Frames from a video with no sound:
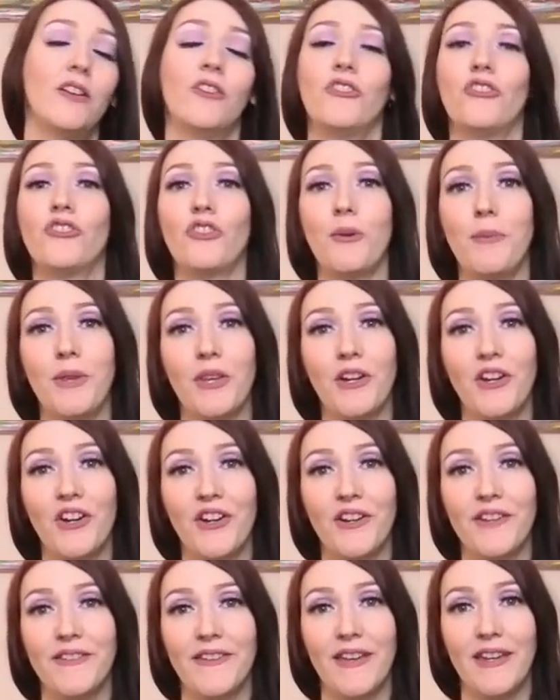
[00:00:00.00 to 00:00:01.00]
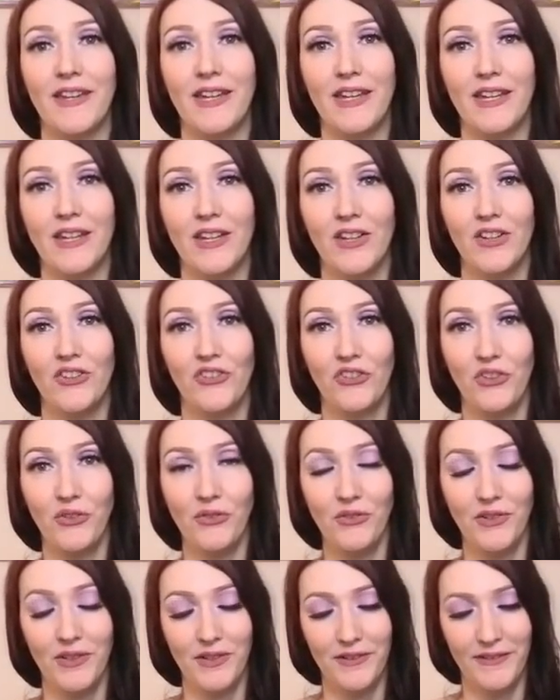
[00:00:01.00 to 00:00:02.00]
Show me the cards I need to
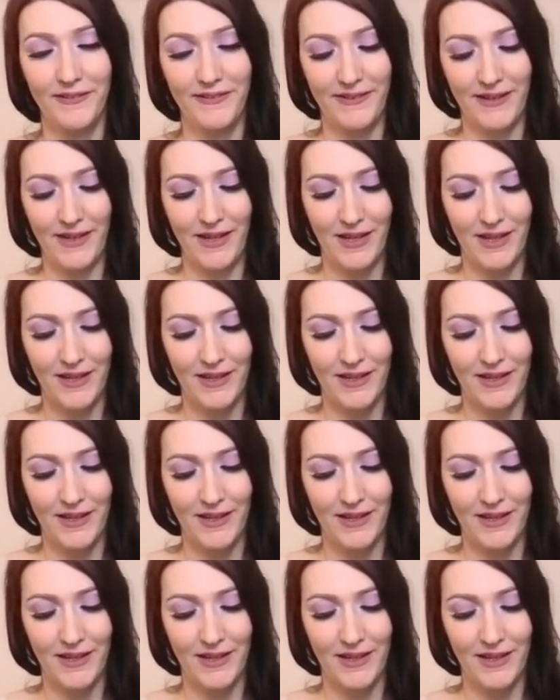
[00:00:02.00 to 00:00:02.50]
see.